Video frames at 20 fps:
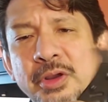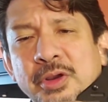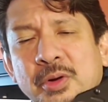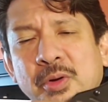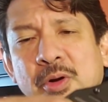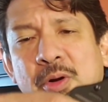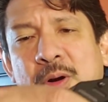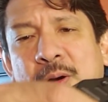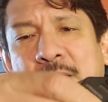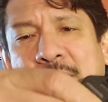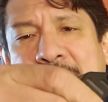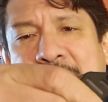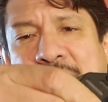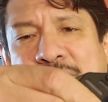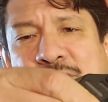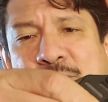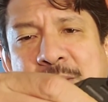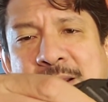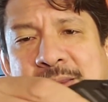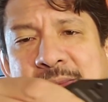your
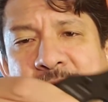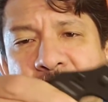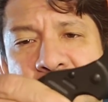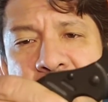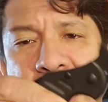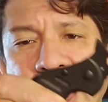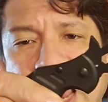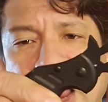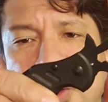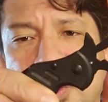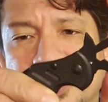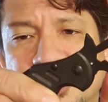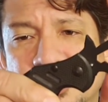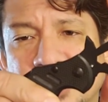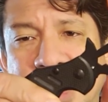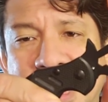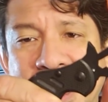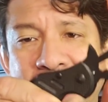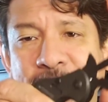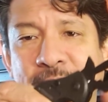edge right there. And what
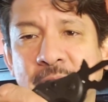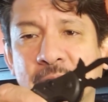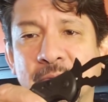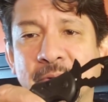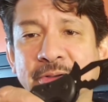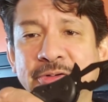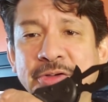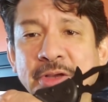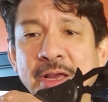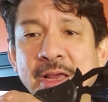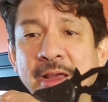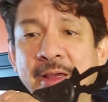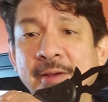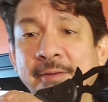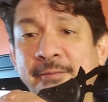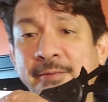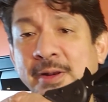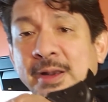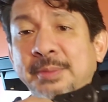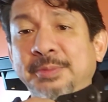you have here is
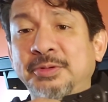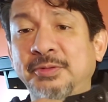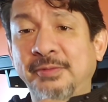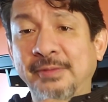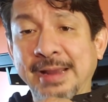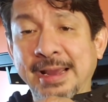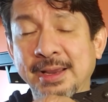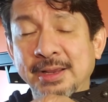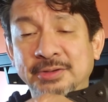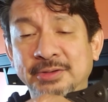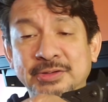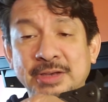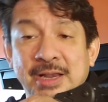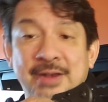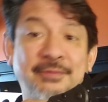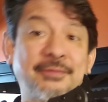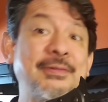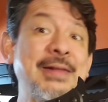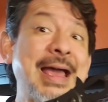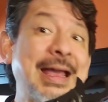Phillips flat. It's got
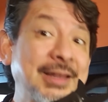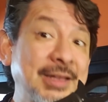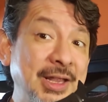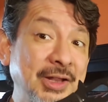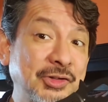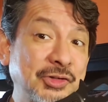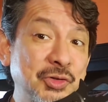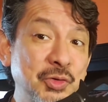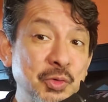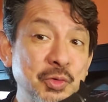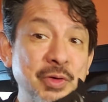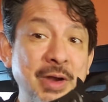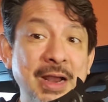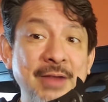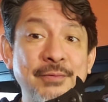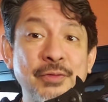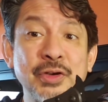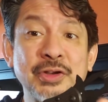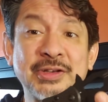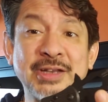a flathead
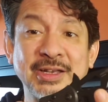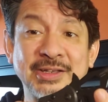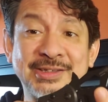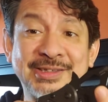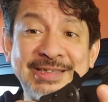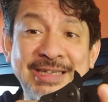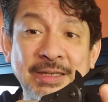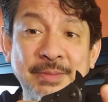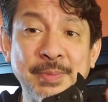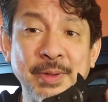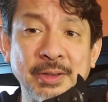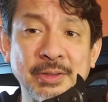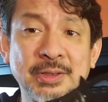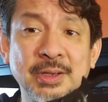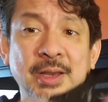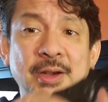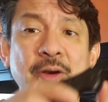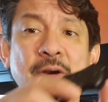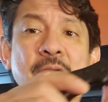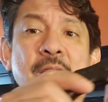screwdriver. It's got a seatbelt
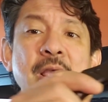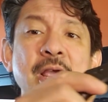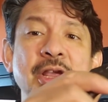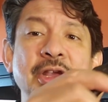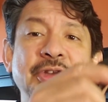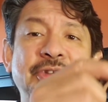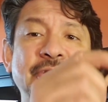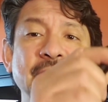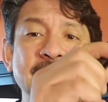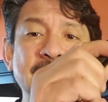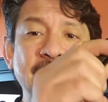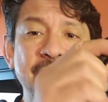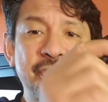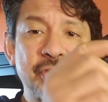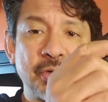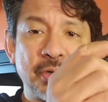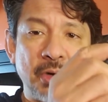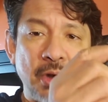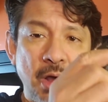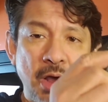cutter. You still got
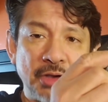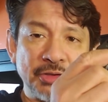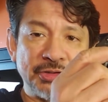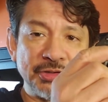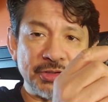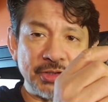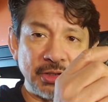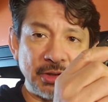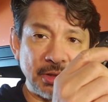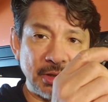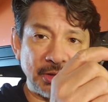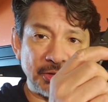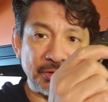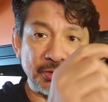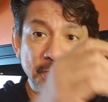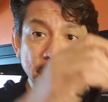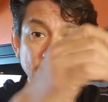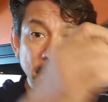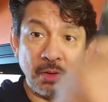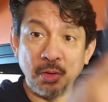your oxygen
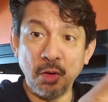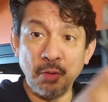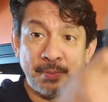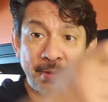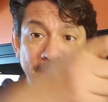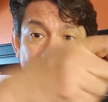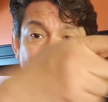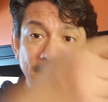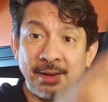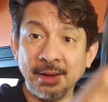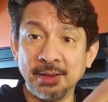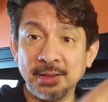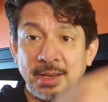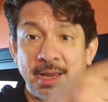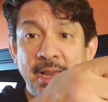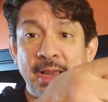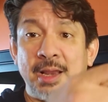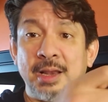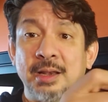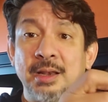tool opening
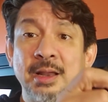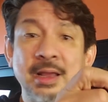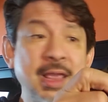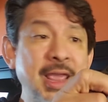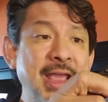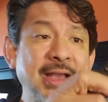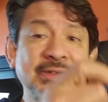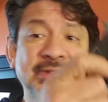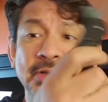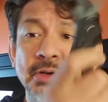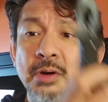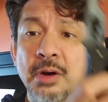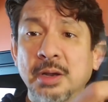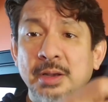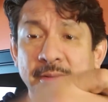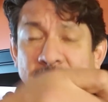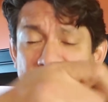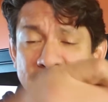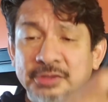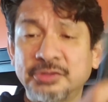and
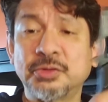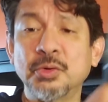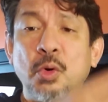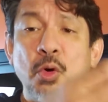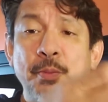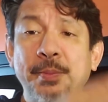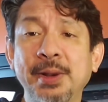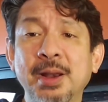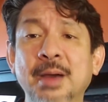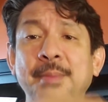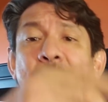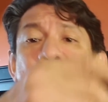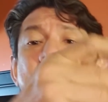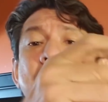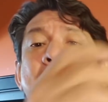hexagon things to open up.